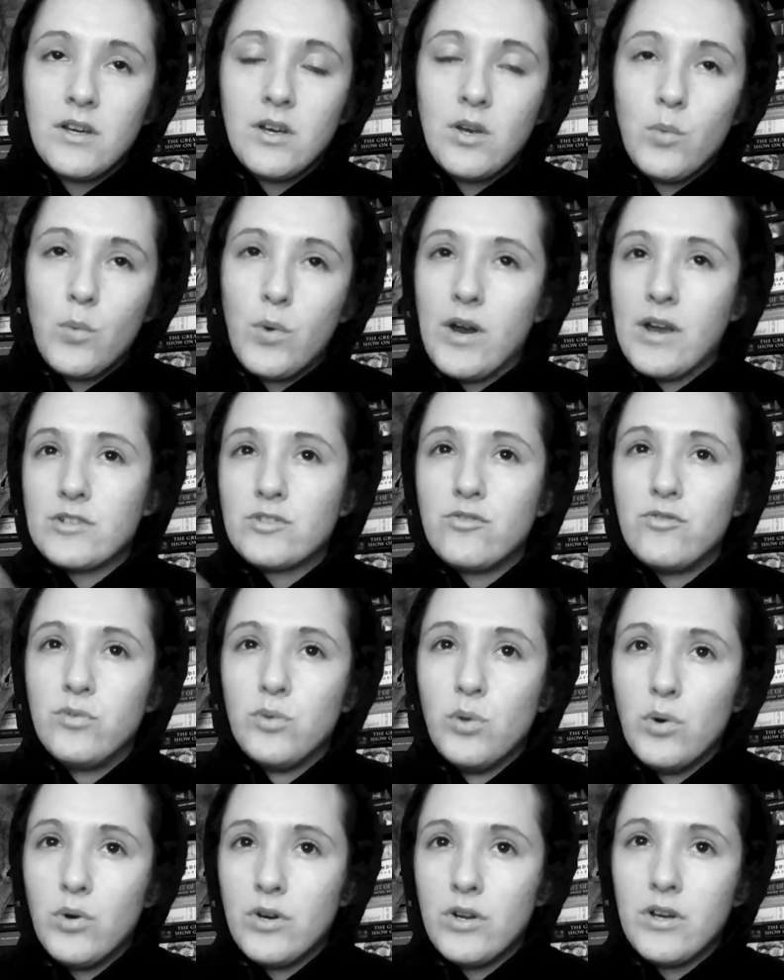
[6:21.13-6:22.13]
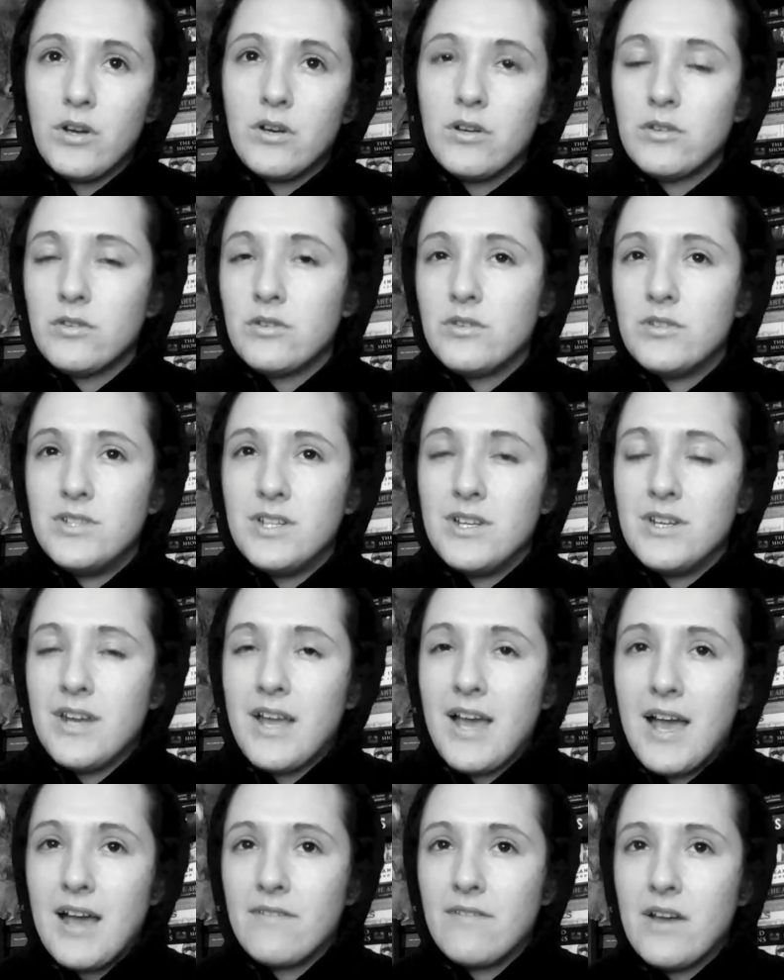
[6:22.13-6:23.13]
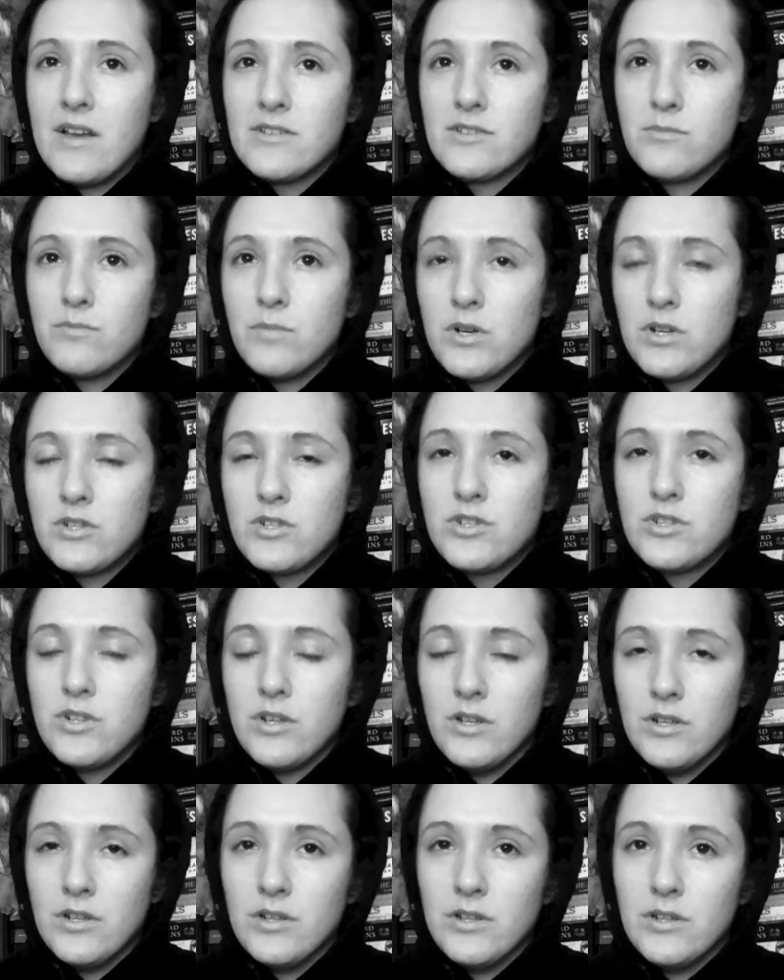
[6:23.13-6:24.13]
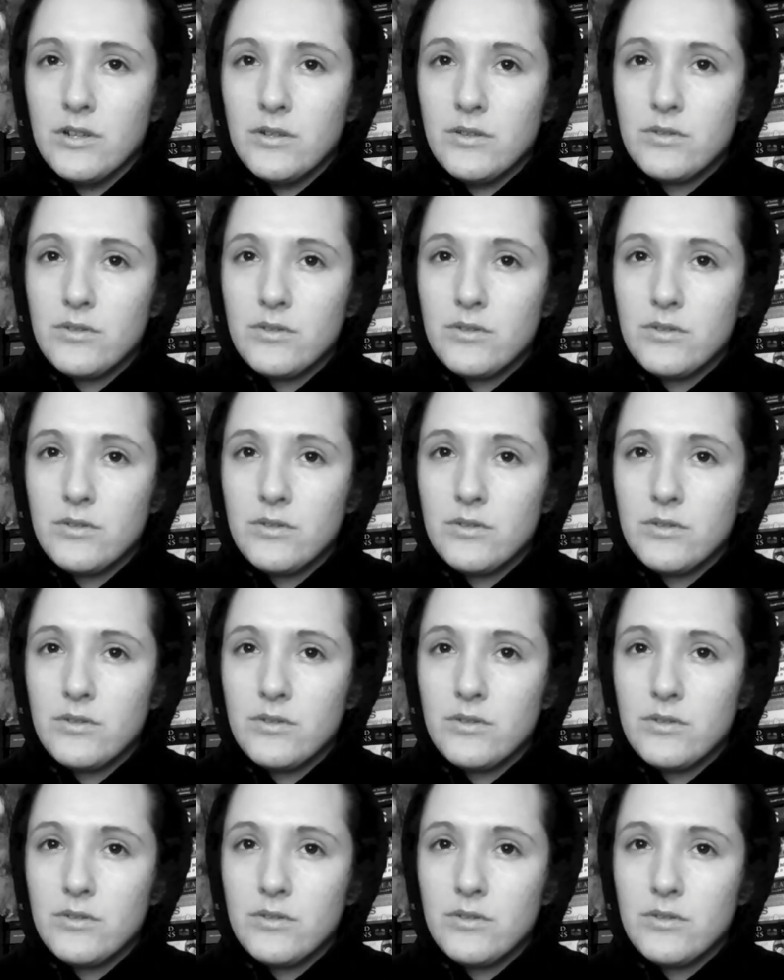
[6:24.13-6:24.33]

whereas Florida didn't have as much uh,